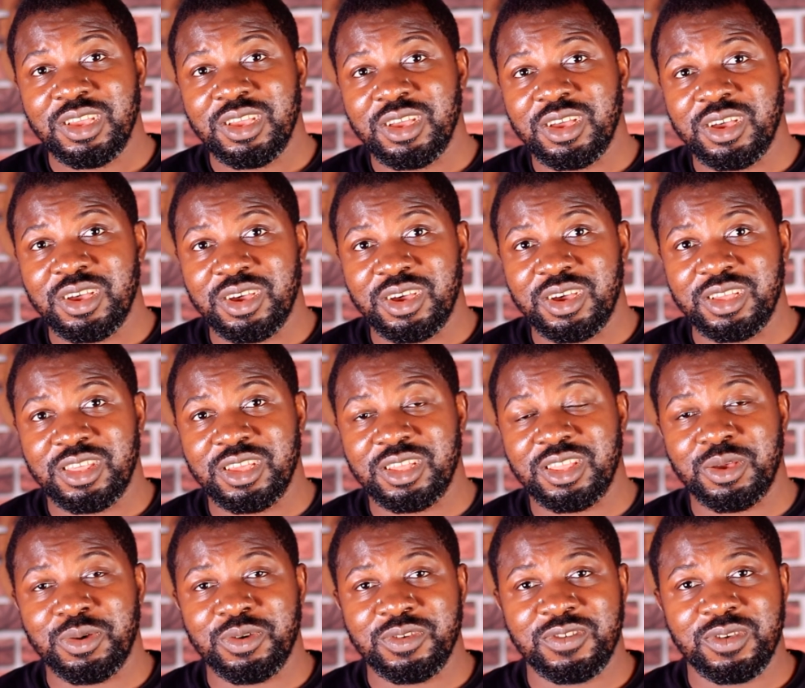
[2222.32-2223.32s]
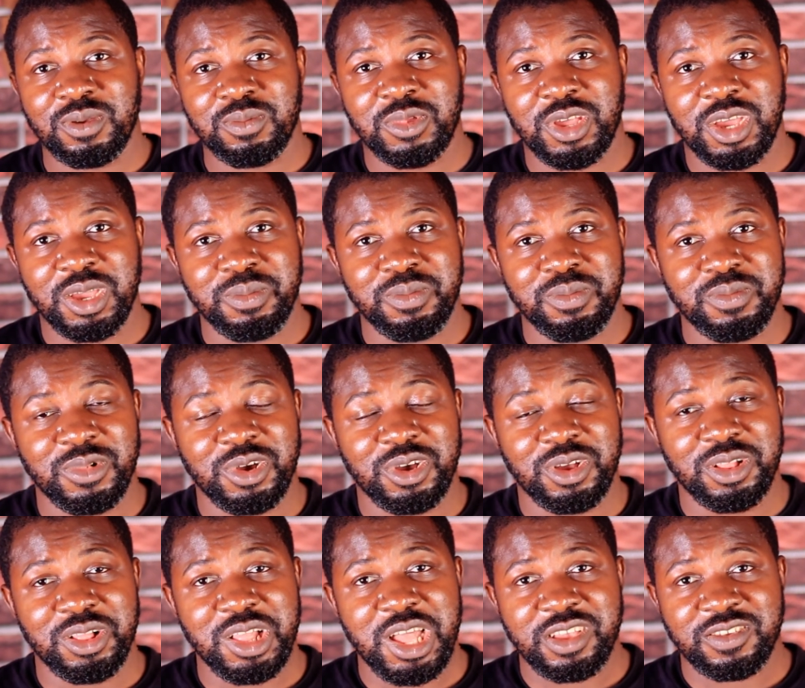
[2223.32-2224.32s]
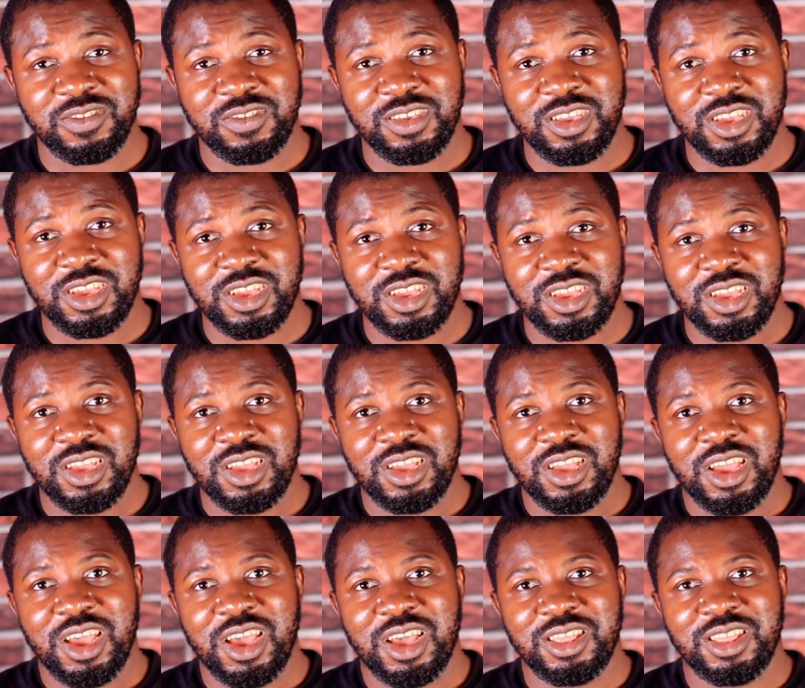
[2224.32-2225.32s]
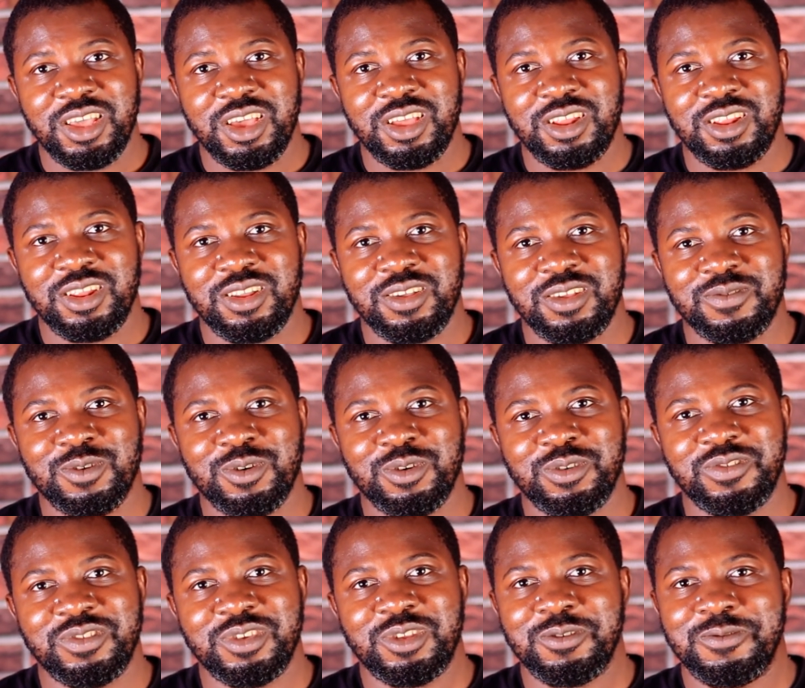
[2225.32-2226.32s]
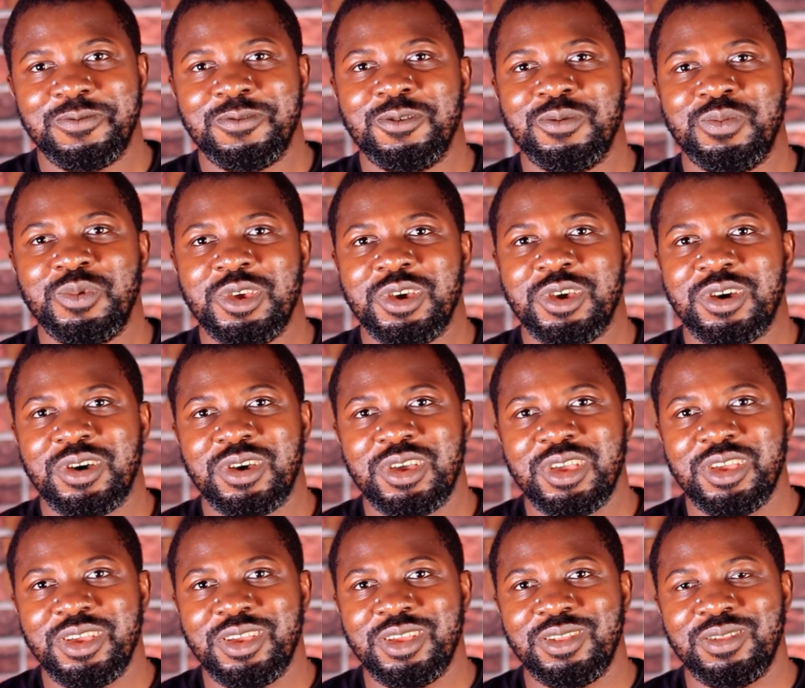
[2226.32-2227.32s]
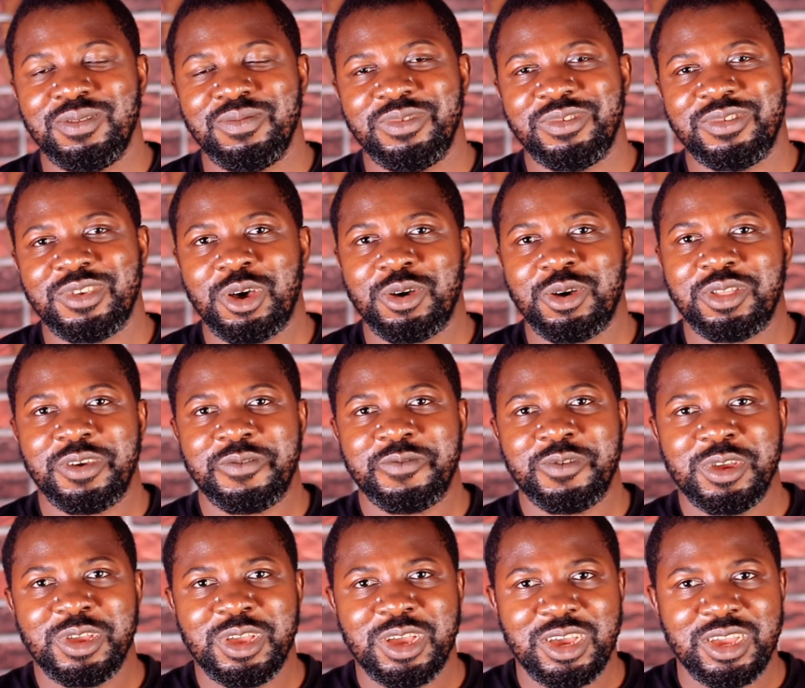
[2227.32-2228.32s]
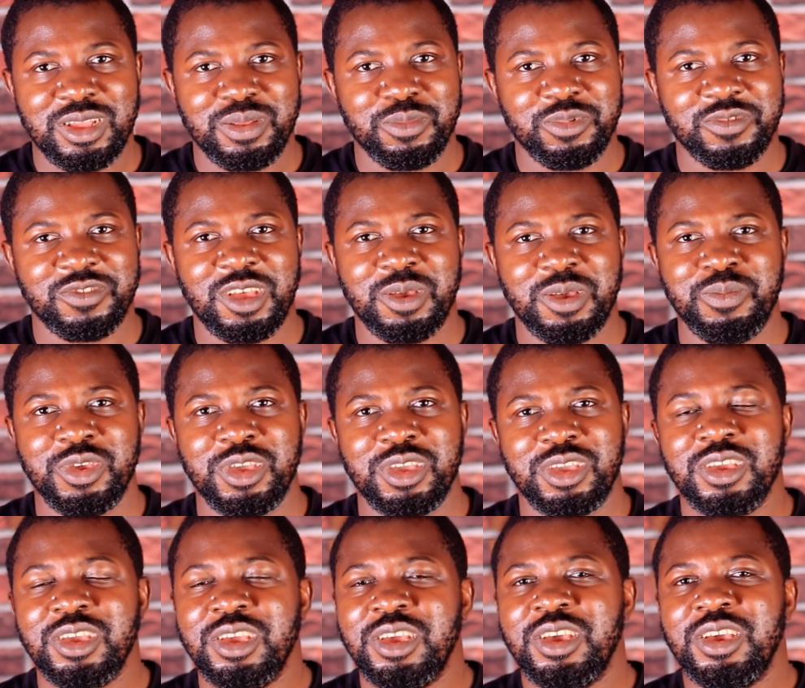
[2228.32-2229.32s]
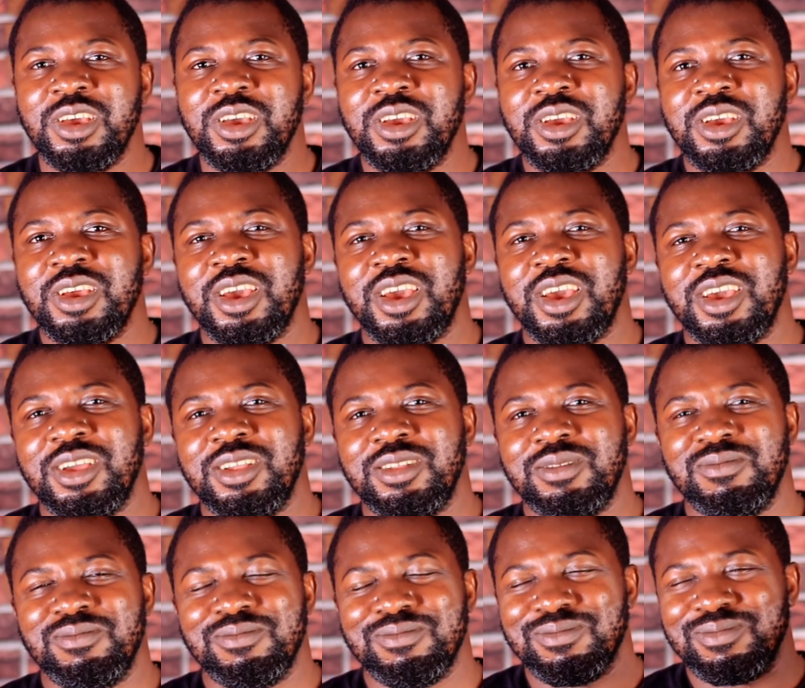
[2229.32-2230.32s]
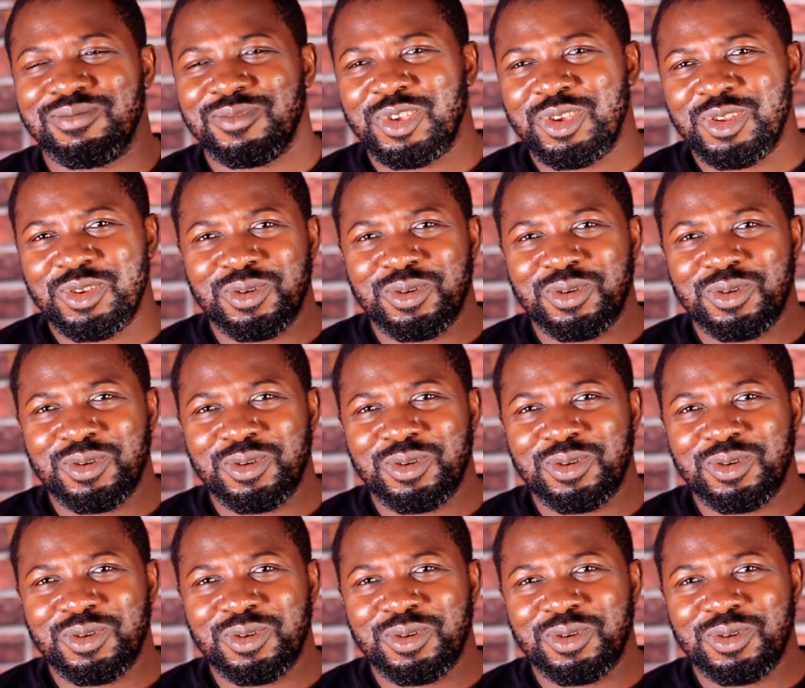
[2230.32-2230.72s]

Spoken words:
I think that was sometime last year. And then, of course, xenophobia in South Africa, in Mozambique, and,